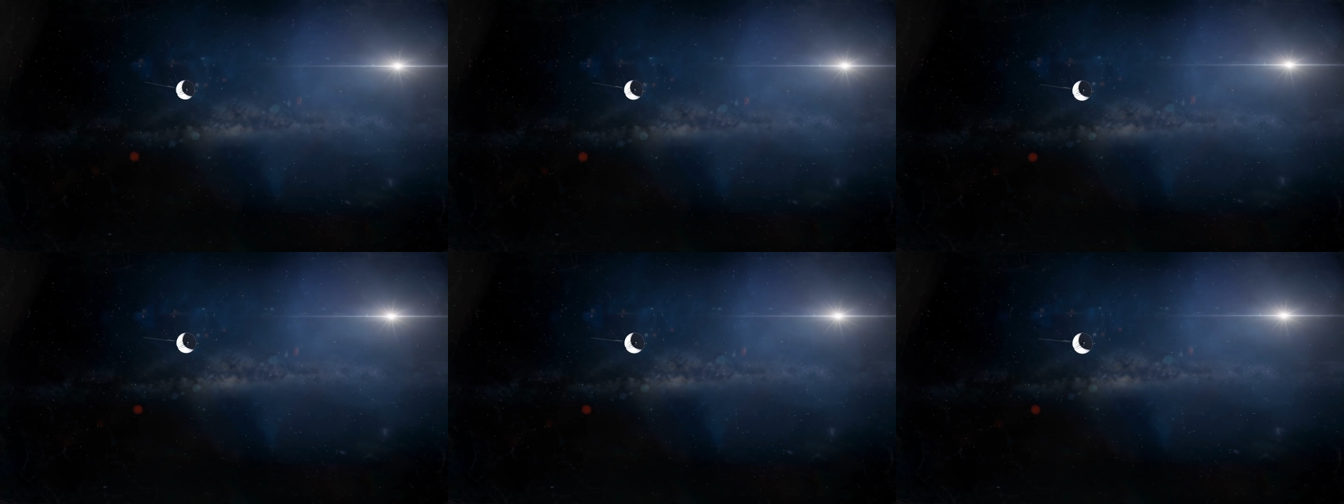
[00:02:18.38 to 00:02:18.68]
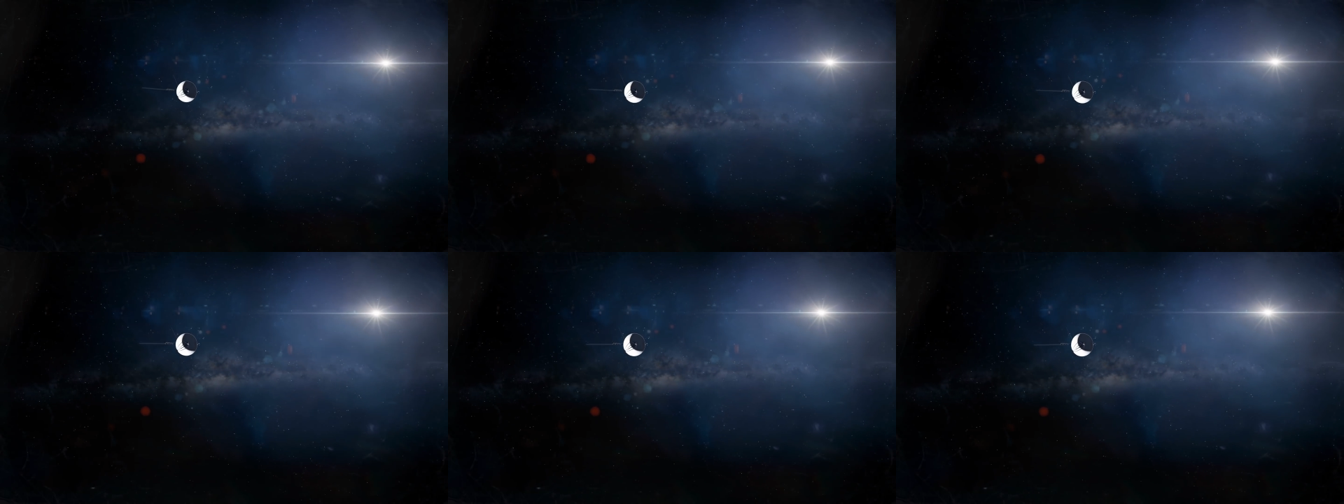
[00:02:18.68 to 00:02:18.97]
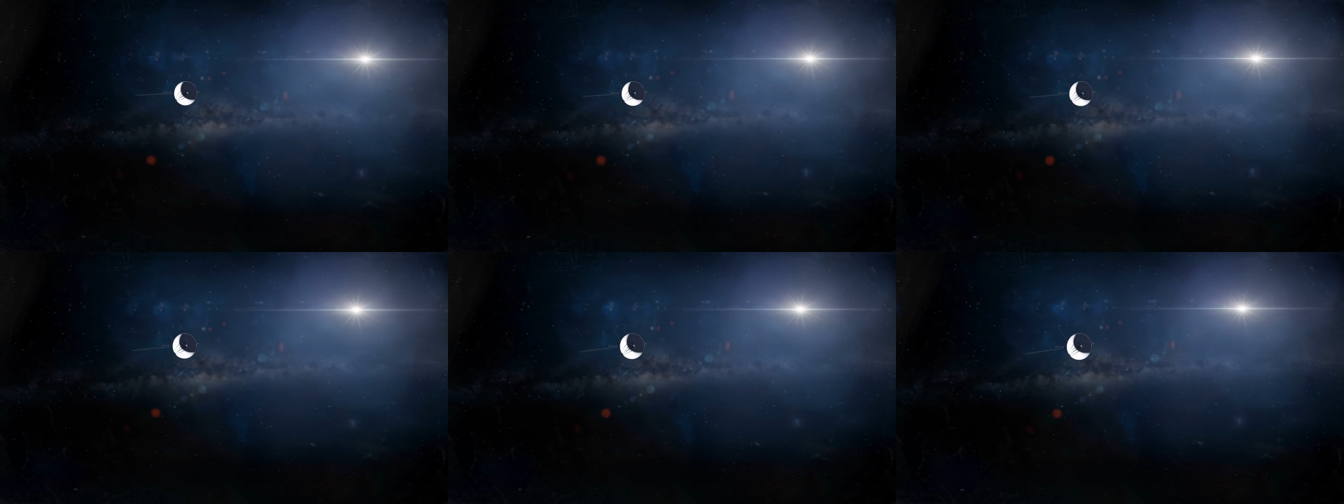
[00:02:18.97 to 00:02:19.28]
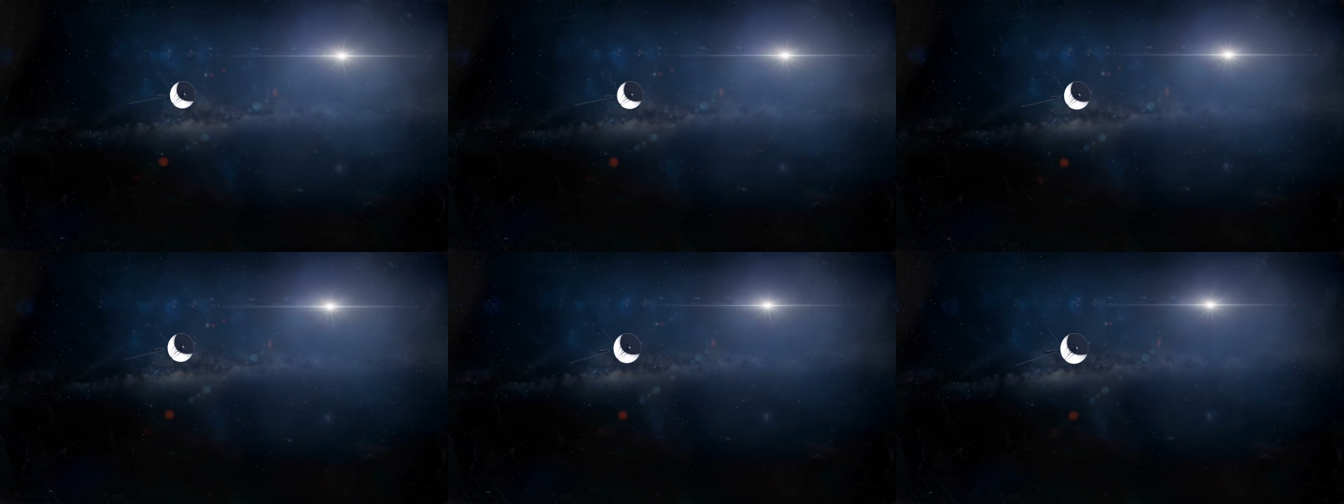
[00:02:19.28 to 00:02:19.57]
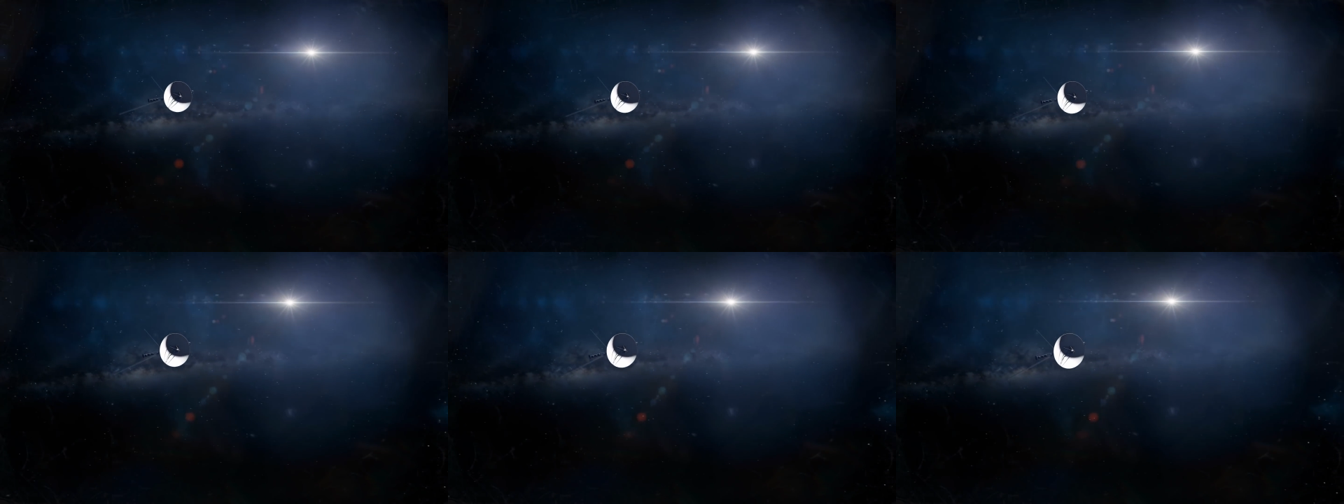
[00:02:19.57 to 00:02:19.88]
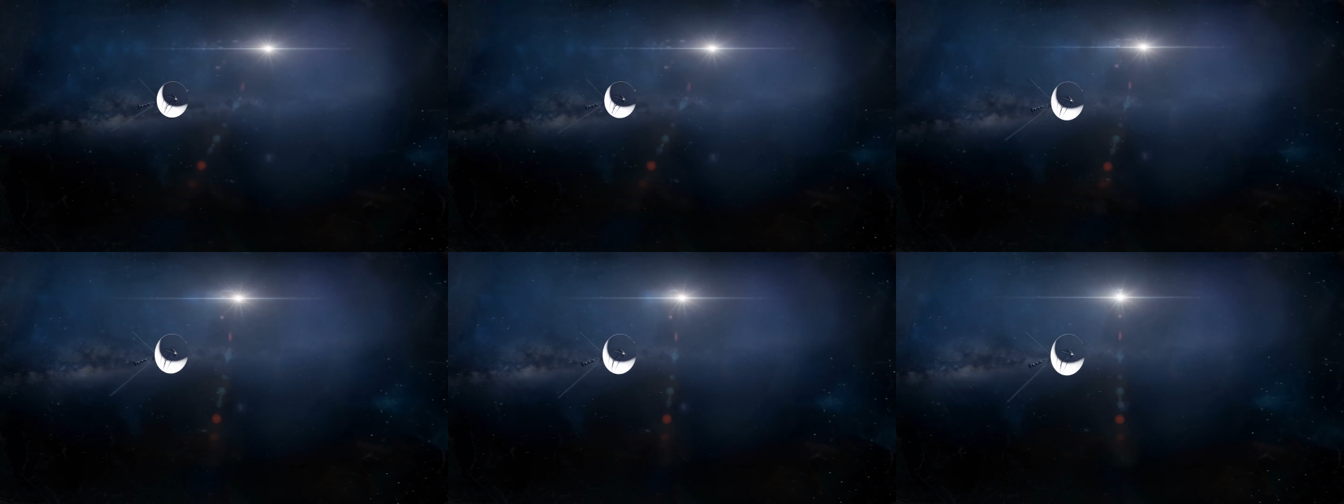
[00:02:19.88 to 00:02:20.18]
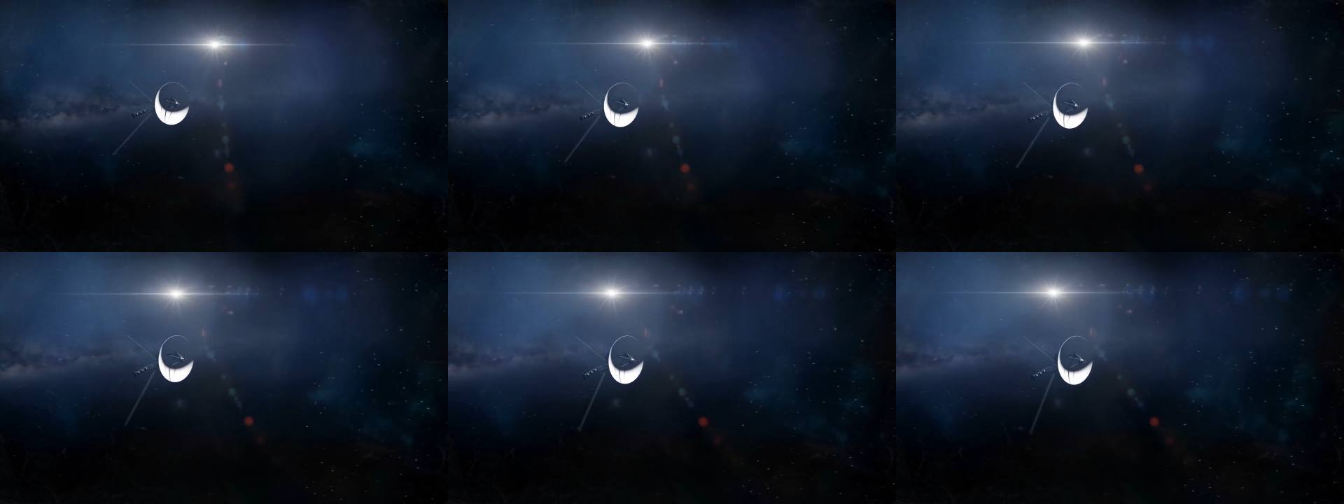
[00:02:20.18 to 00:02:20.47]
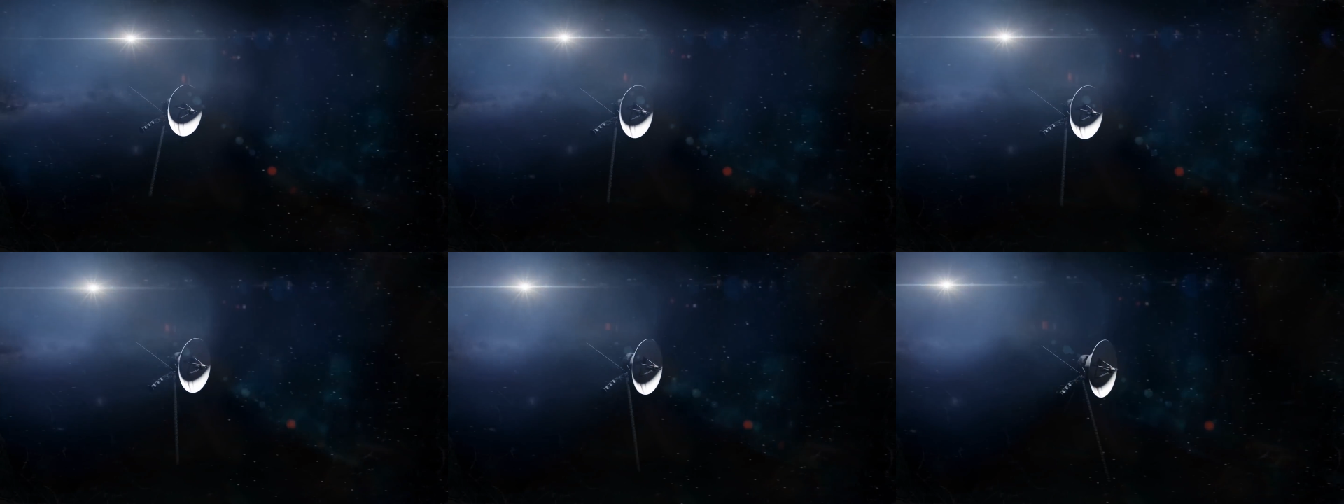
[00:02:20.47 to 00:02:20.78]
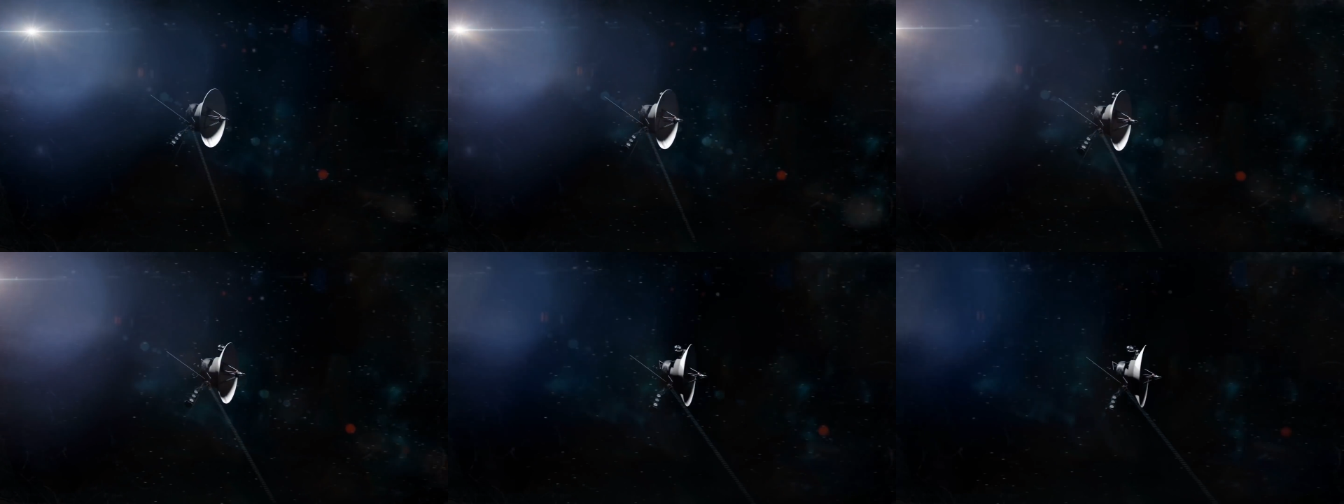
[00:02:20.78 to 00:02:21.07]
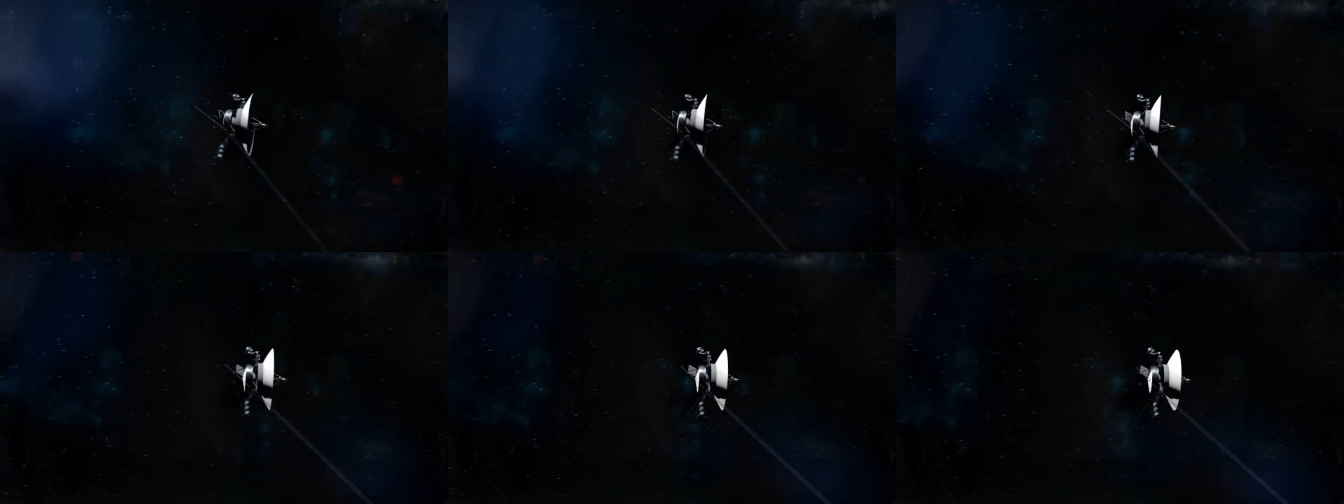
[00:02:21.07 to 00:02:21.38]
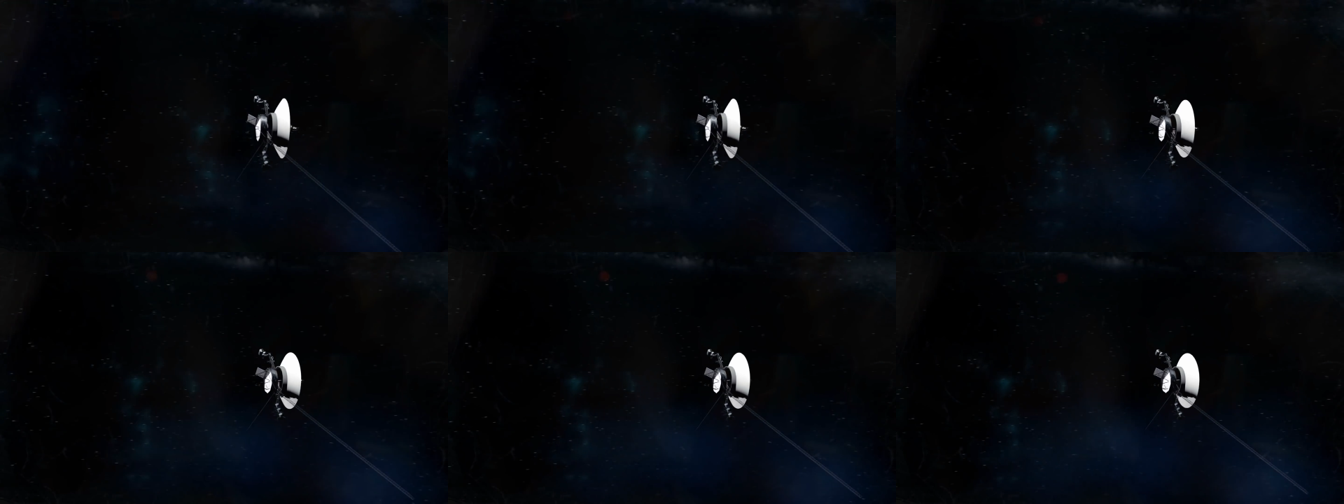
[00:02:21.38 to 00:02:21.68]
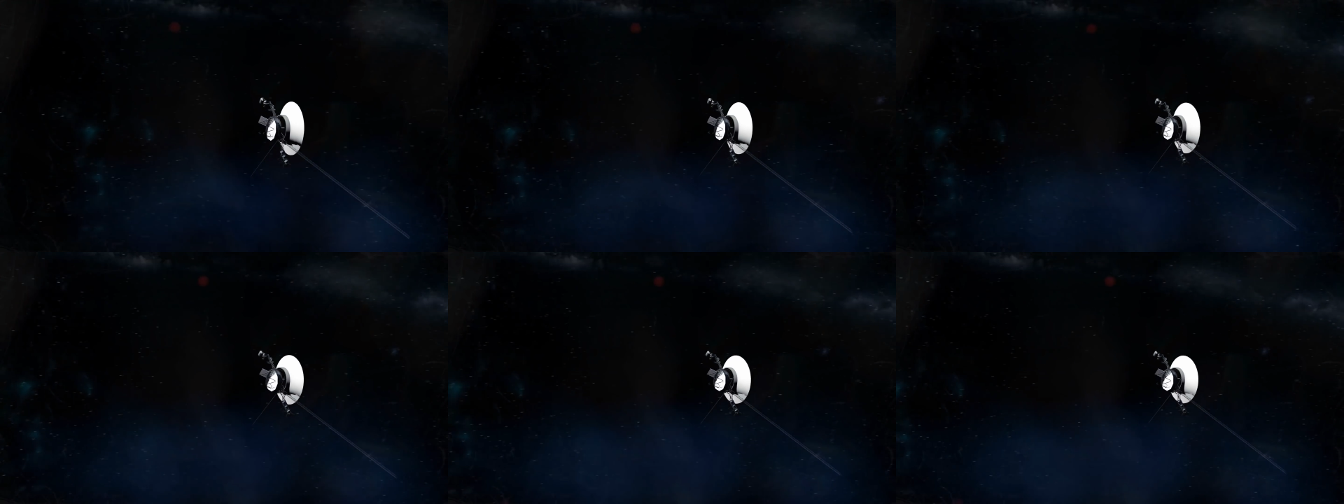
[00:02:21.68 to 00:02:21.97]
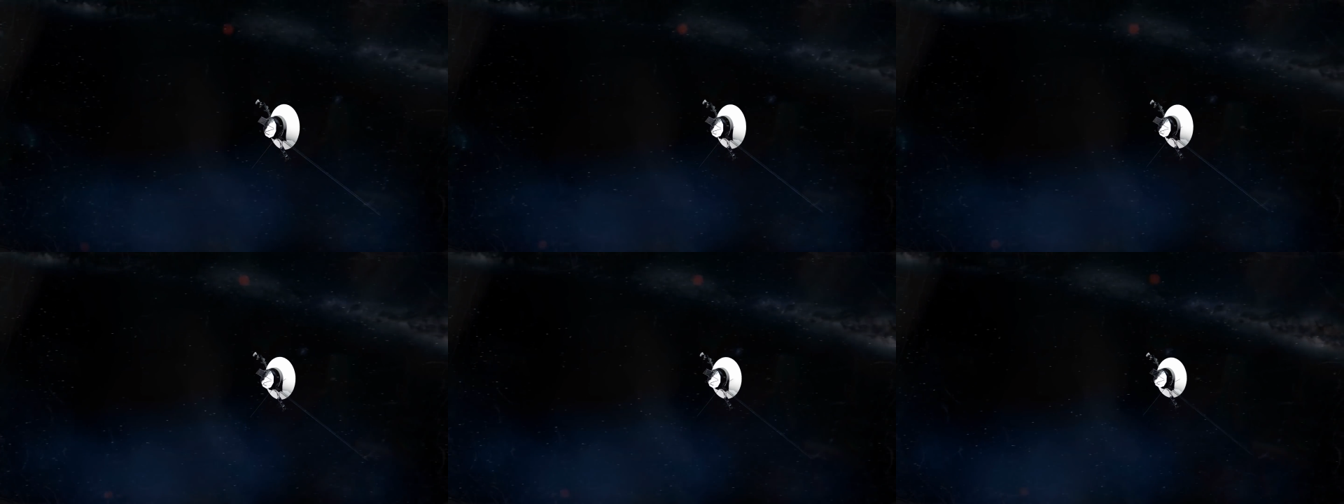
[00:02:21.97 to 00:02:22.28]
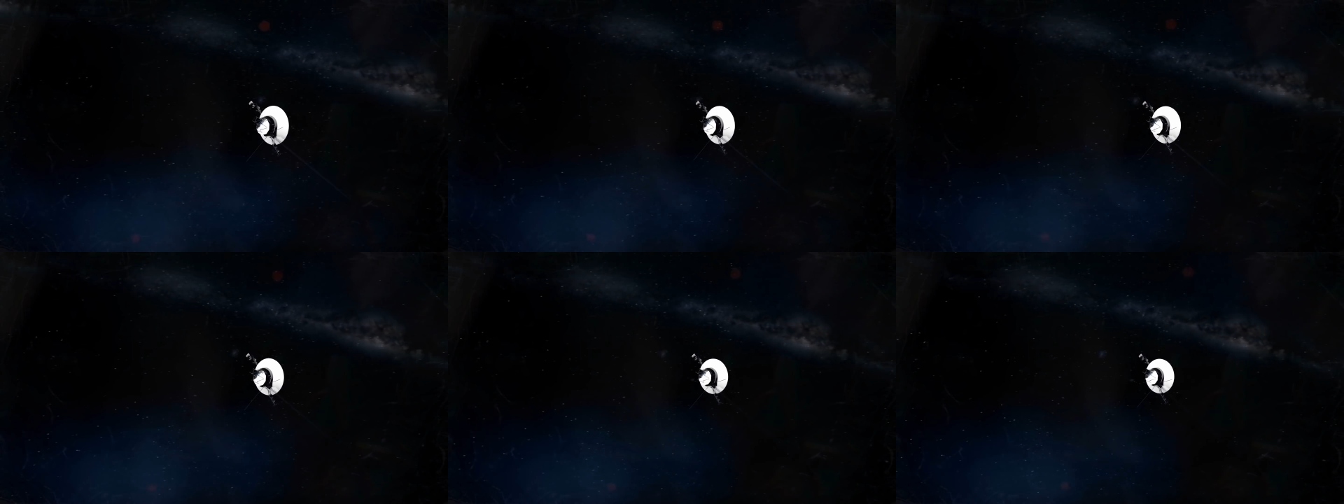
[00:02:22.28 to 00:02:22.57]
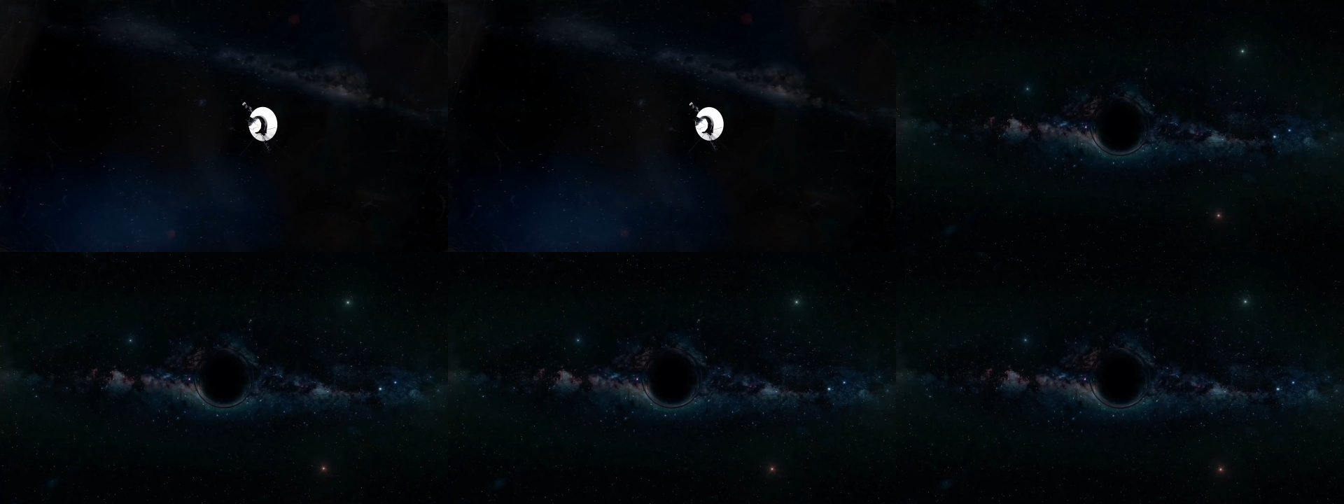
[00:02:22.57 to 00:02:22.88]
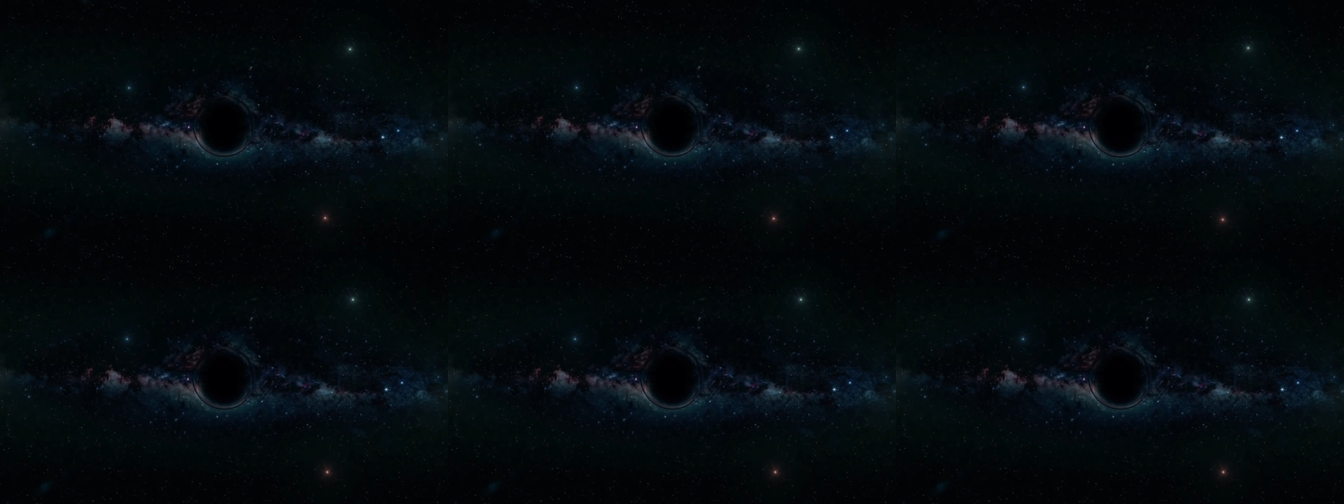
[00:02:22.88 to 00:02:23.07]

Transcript: Nobody's mouth can be seen.